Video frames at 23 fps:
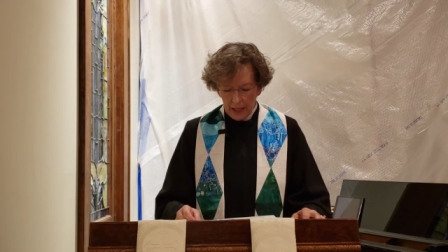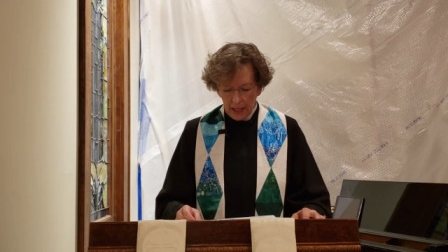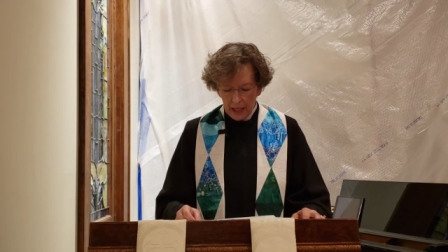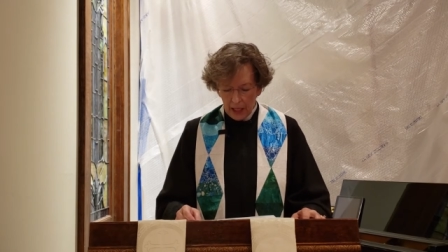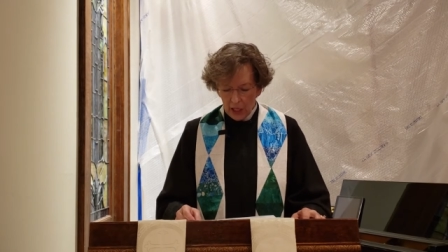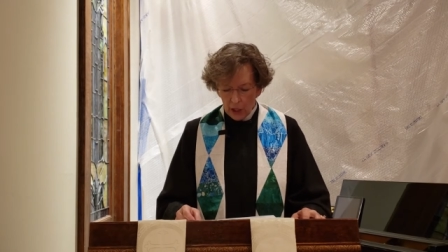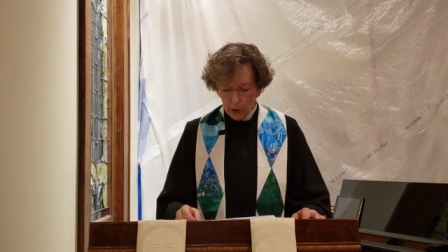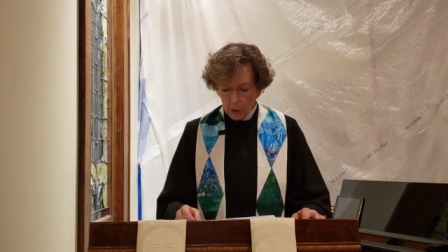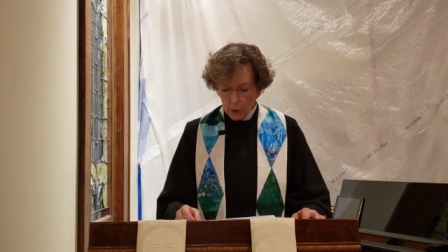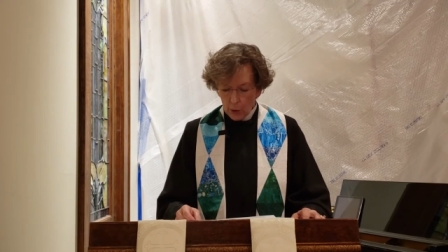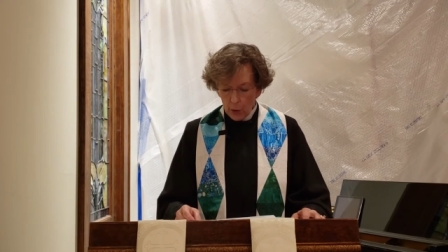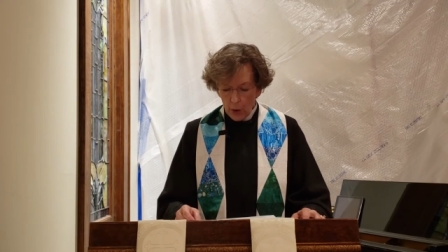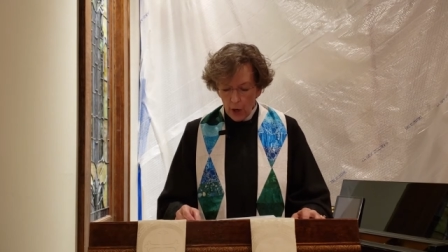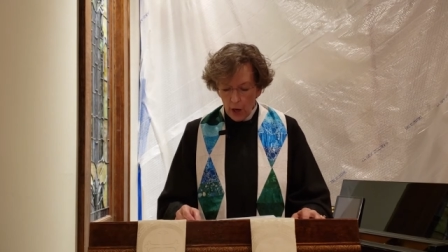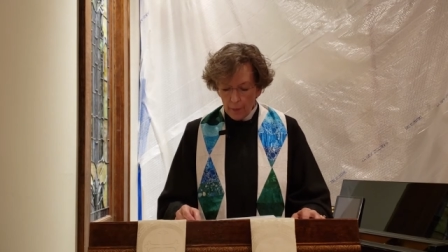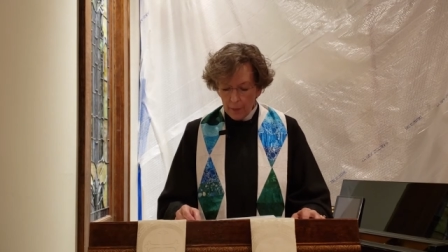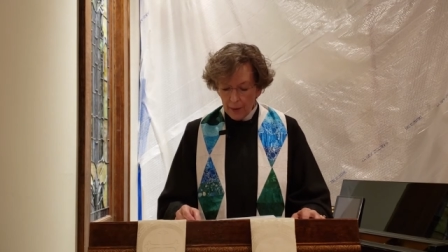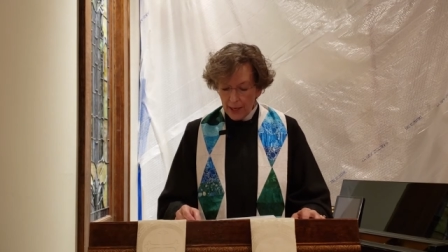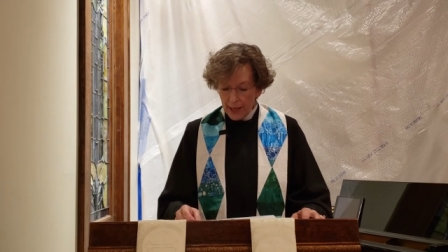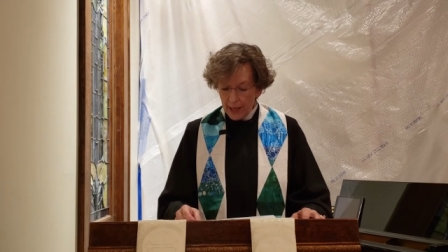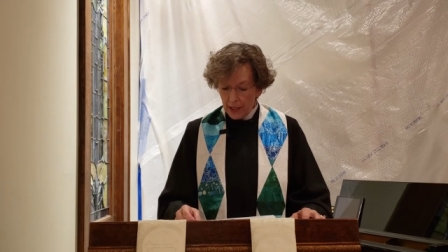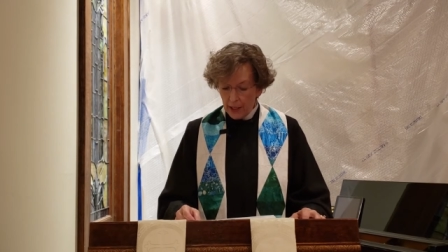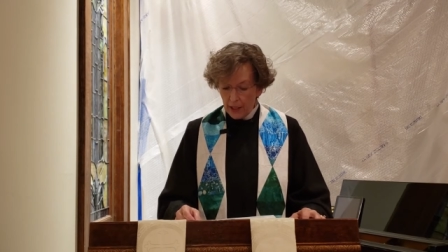He grew
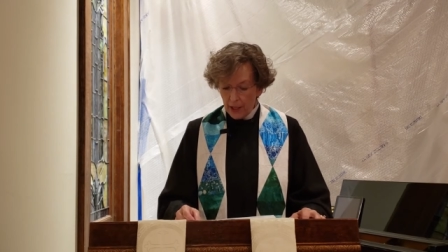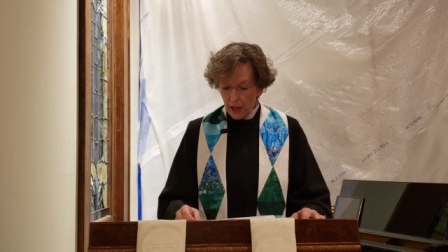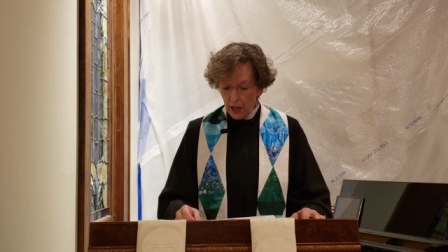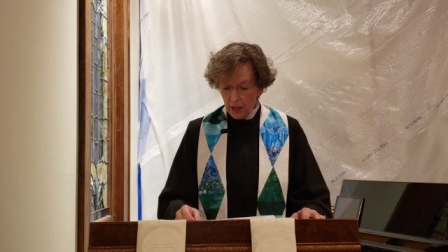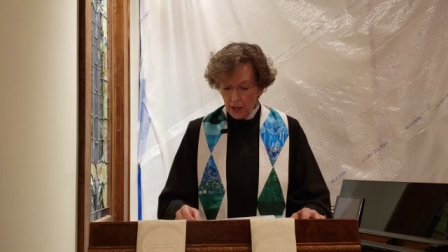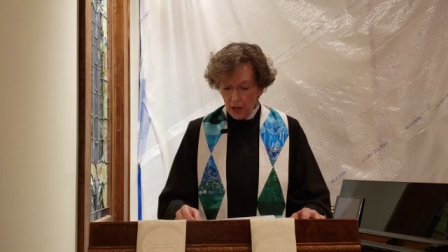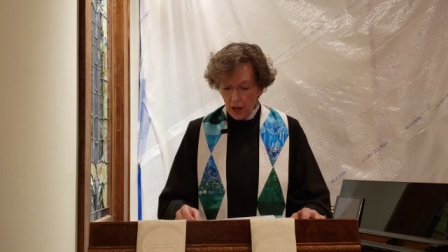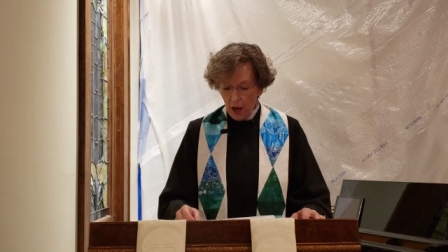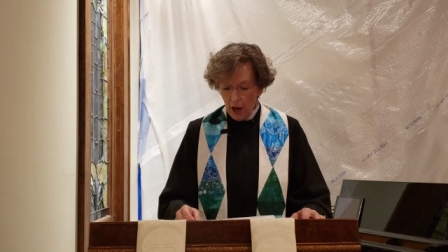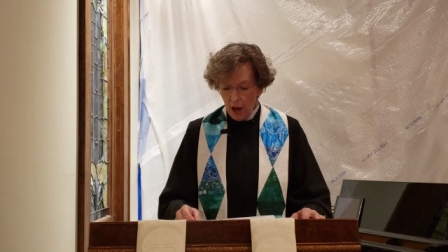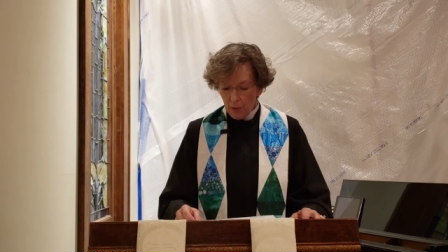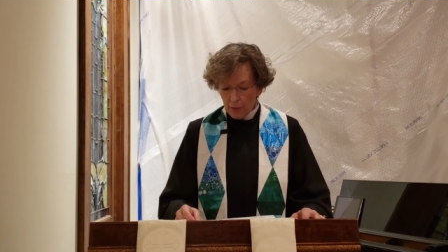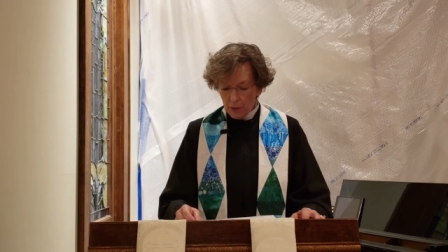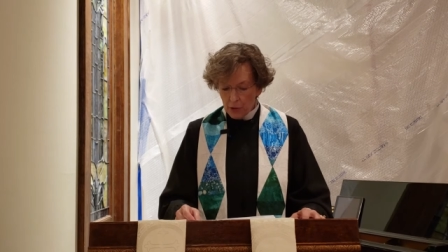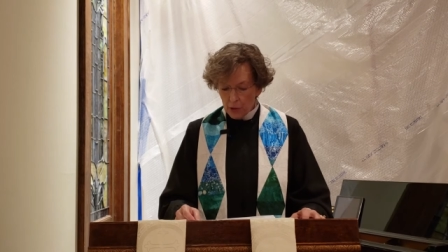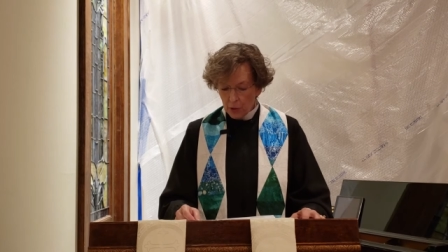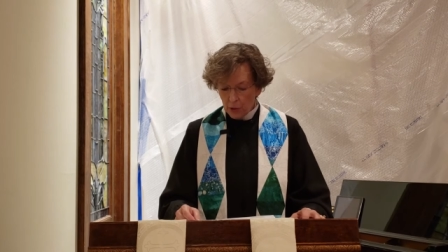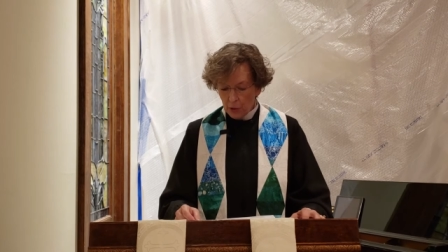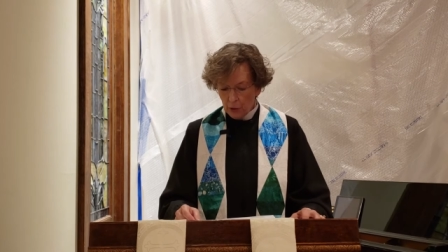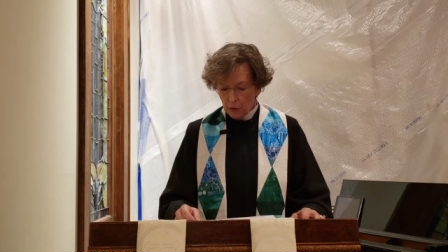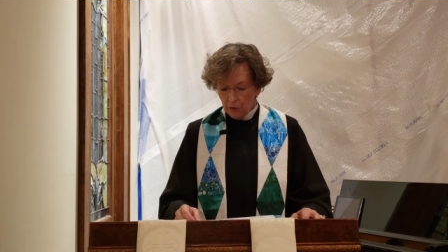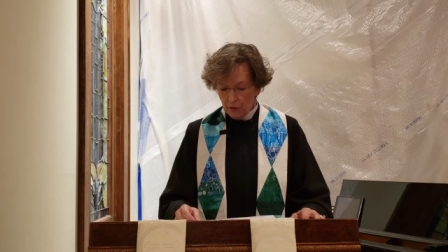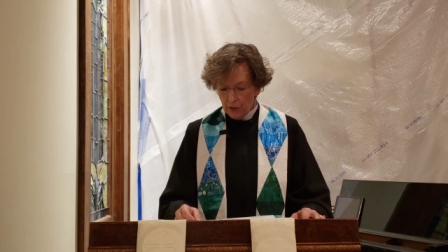up in another
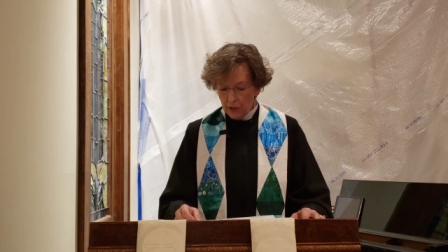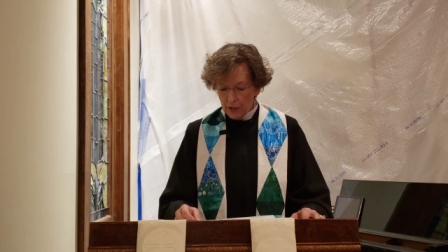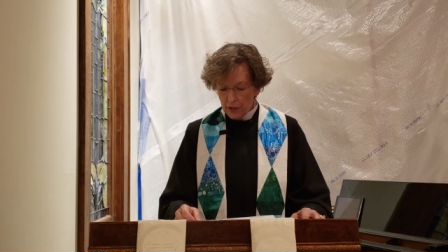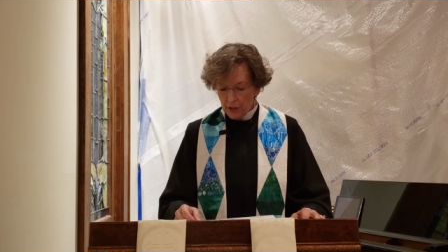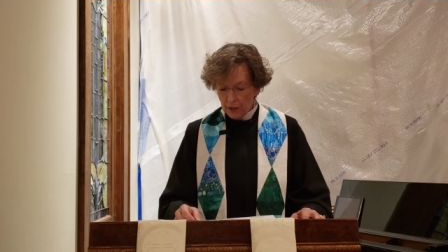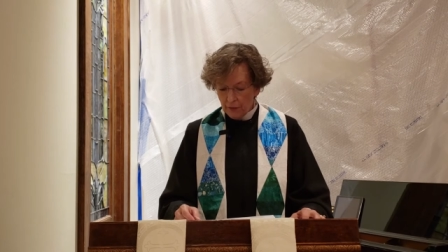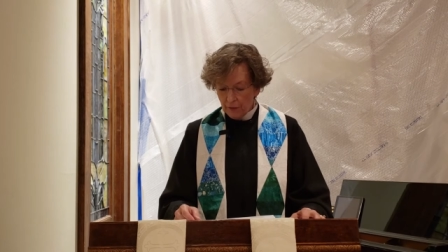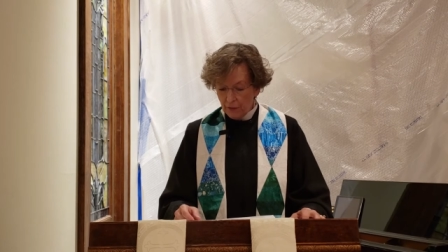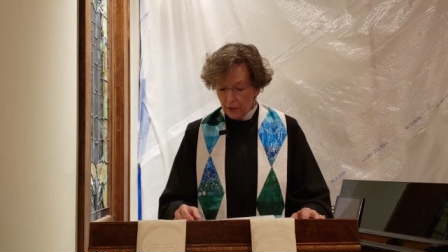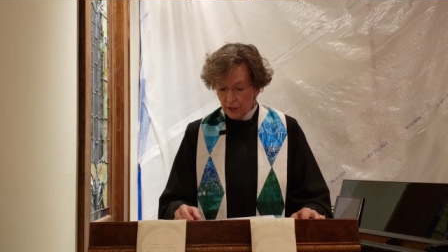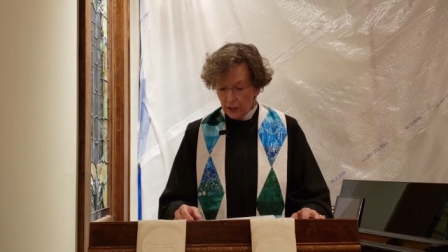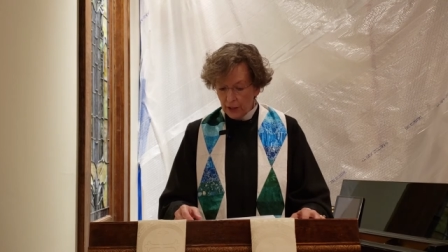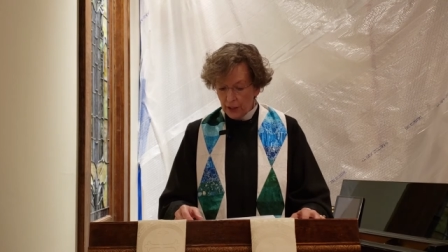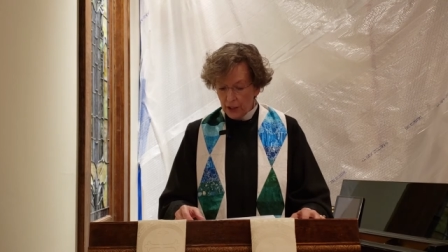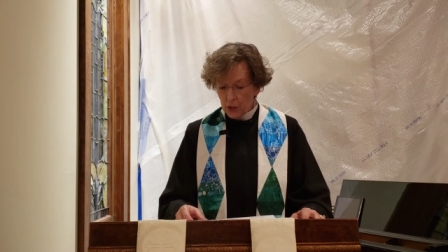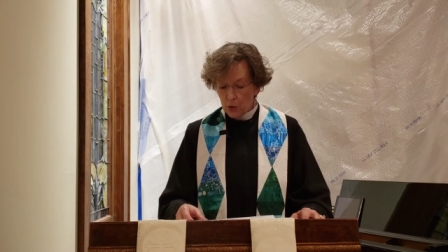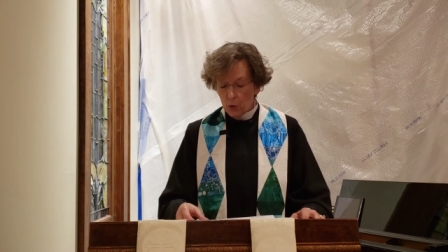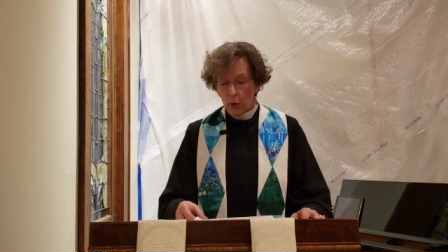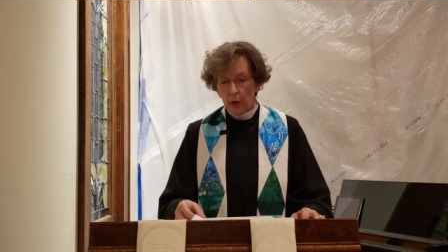obscure village